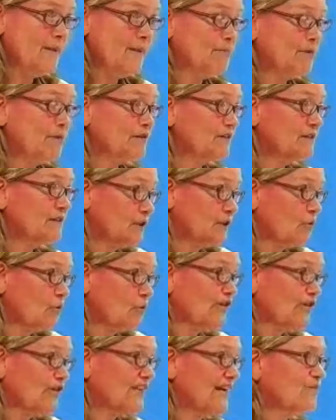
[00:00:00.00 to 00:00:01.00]
But the
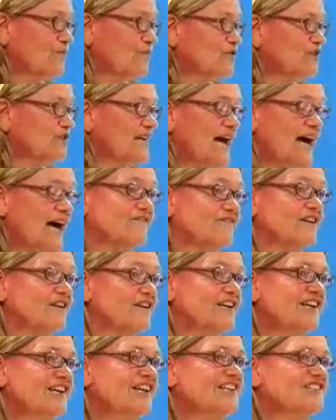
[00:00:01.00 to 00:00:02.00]
worry I would have
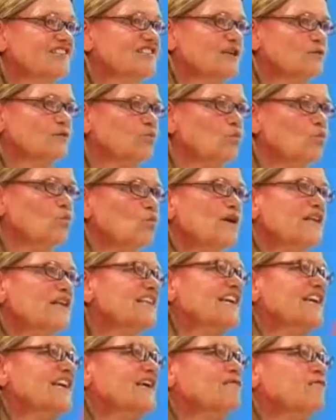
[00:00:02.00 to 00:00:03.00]
is that
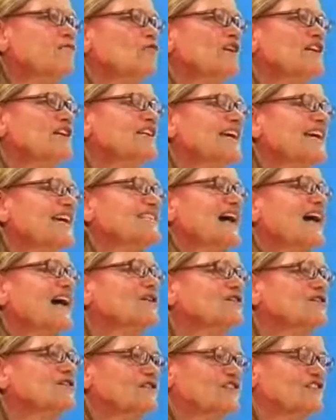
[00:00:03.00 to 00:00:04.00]
if we get
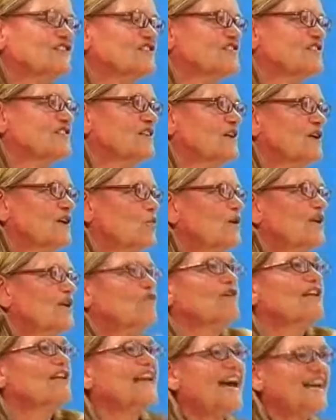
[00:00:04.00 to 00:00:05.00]
out of this, we'll
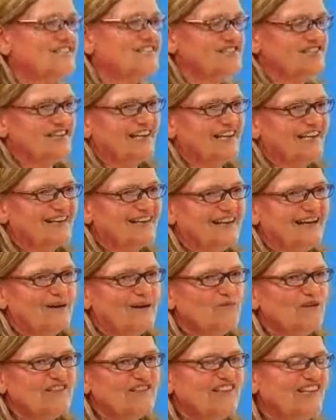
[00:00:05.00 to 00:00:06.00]
relax again and
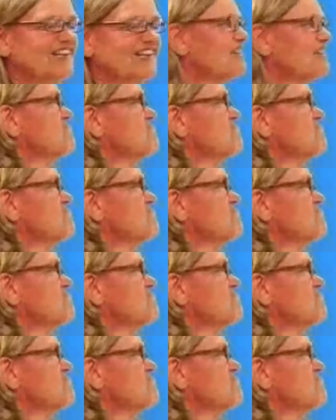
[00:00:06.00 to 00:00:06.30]
we'll think,